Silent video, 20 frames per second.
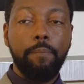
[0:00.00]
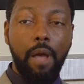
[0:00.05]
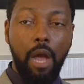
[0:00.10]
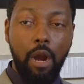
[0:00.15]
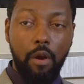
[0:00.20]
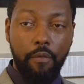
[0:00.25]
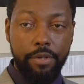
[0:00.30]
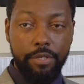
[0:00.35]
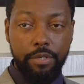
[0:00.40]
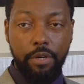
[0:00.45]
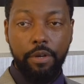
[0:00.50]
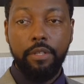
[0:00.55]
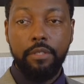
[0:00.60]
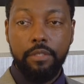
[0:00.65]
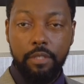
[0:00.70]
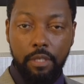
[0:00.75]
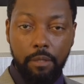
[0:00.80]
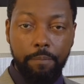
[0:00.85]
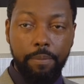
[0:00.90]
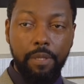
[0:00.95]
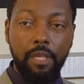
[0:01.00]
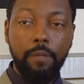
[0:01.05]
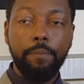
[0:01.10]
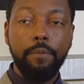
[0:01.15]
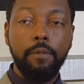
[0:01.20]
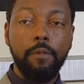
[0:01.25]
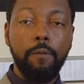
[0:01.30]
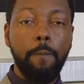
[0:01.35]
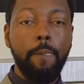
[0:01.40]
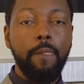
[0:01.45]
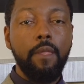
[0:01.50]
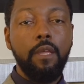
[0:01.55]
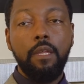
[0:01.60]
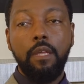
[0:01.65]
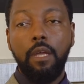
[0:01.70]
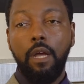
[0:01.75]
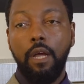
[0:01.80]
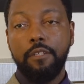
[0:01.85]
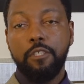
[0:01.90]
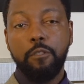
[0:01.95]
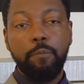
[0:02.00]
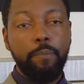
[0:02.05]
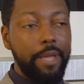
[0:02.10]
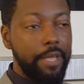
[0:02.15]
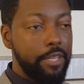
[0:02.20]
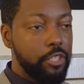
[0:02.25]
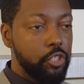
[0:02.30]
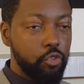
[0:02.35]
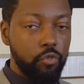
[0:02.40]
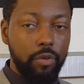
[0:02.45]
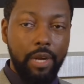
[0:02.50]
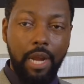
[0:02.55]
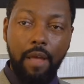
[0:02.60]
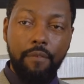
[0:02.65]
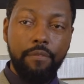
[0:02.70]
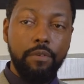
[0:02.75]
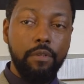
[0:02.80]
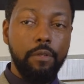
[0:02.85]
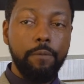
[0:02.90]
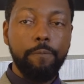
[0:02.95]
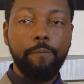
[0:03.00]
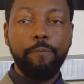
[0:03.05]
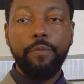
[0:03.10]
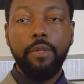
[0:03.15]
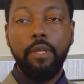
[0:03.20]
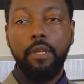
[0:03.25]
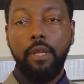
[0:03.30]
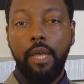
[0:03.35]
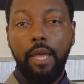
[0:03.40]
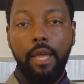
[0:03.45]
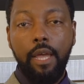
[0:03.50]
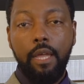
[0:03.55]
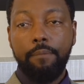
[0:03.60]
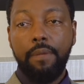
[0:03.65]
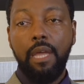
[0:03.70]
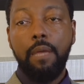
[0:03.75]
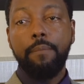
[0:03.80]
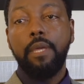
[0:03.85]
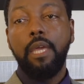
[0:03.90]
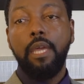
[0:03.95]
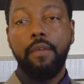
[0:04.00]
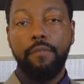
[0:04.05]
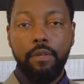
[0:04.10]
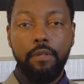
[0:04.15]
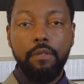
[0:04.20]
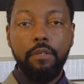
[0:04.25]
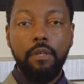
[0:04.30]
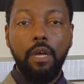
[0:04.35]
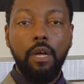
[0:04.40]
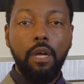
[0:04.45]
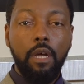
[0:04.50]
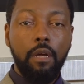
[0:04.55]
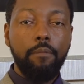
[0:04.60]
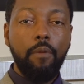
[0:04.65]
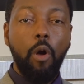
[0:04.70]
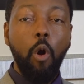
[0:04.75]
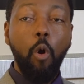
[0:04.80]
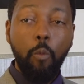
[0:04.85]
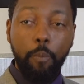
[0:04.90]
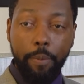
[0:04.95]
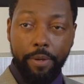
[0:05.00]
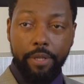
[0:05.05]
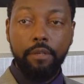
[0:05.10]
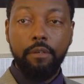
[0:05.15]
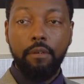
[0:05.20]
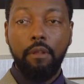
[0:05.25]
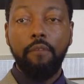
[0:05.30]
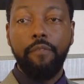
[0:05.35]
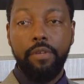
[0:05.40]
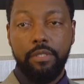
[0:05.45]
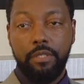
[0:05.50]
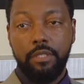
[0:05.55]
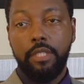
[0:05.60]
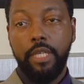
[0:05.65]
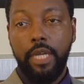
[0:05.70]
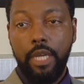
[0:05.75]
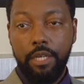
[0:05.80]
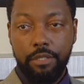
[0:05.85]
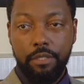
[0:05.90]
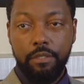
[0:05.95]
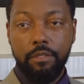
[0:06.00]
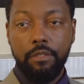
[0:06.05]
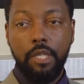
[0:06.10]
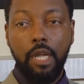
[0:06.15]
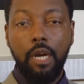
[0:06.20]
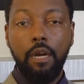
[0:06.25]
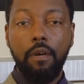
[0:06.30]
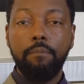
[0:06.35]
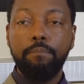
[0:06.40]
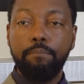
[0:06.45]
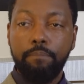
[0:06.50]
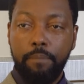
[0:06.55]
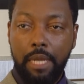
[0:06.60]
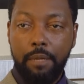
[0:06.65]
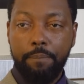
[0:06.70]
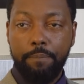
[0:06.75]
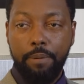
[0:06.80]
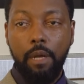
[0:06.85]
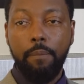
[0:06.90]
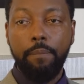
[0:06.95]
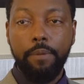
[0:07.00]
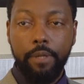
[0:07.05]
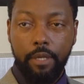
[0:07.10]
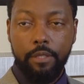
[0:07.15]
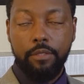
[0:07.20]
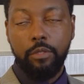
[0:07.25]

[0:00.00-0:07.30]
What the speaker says: the power returning to the people, space travel, and maybe even open visitations that are made public